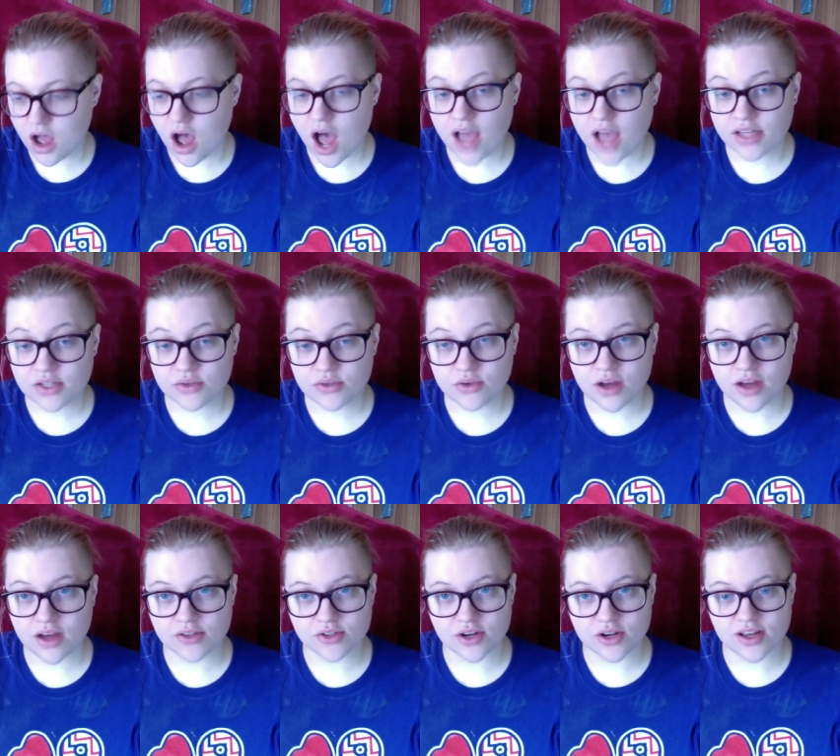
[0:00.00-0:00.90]
I do
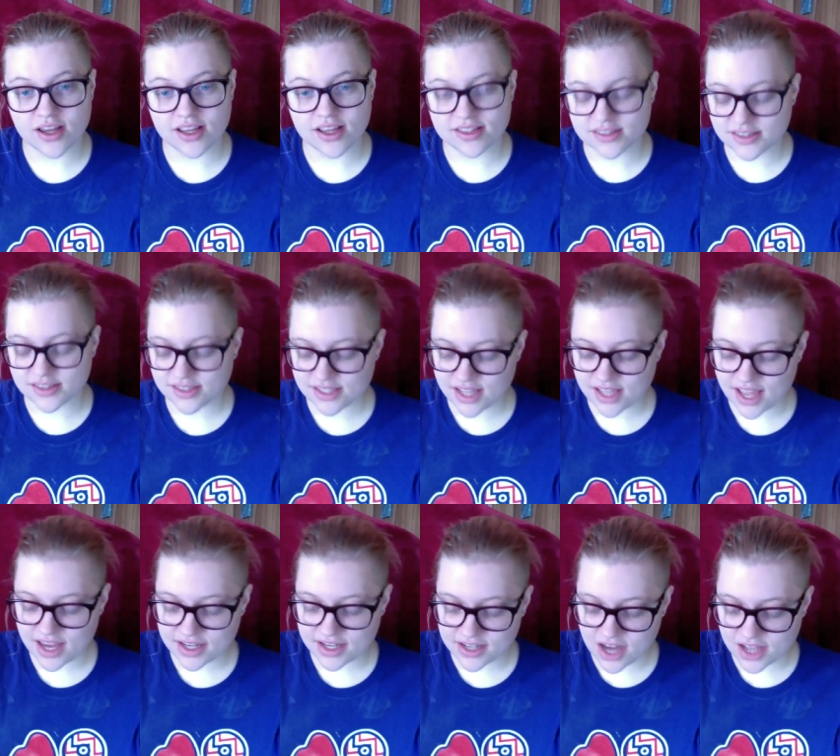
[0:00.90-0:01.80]
not draw
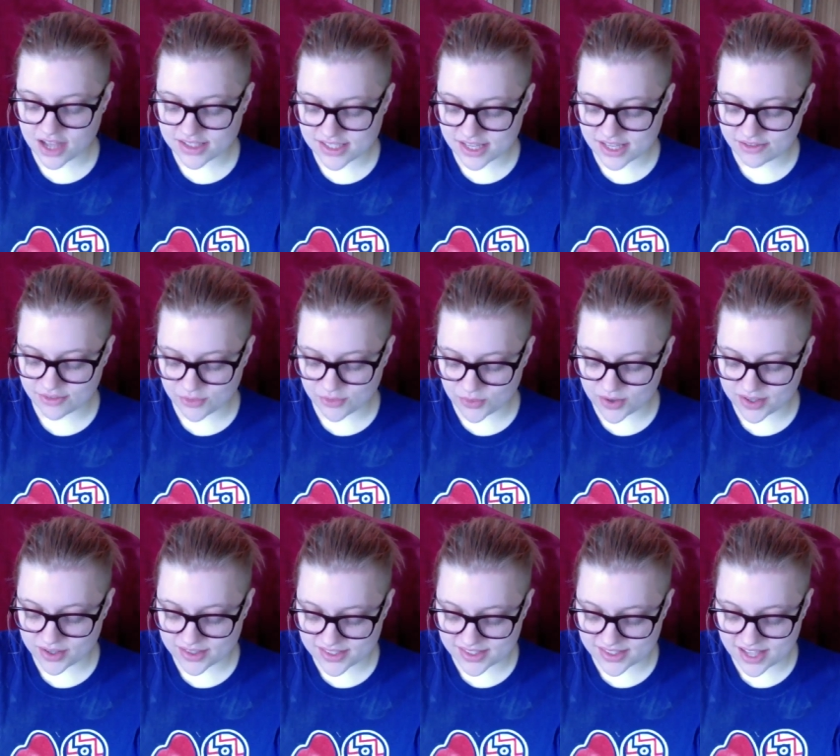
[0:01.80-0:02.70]
and not say
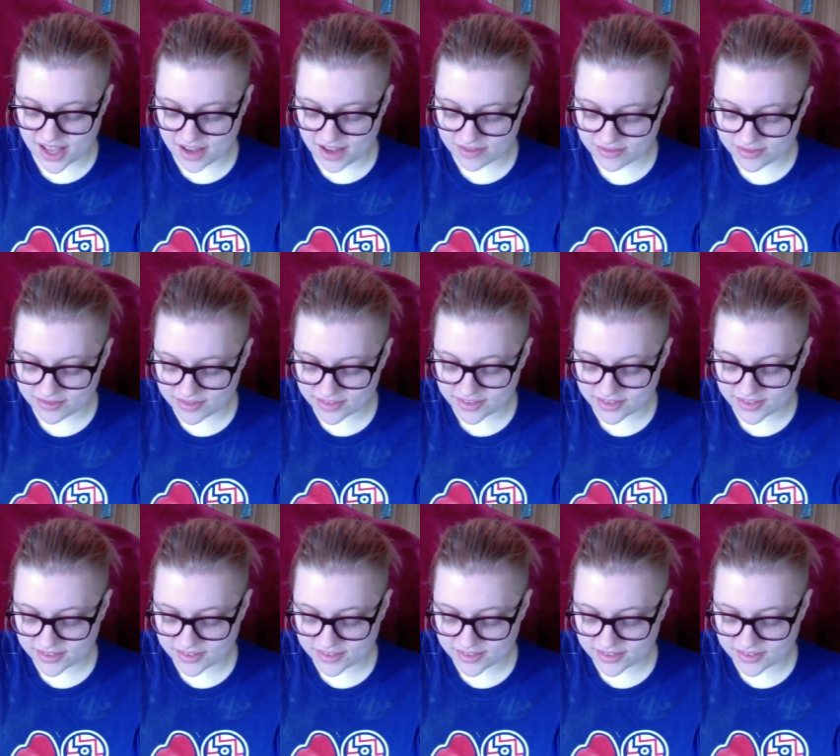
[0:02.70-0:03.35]
forward stuff.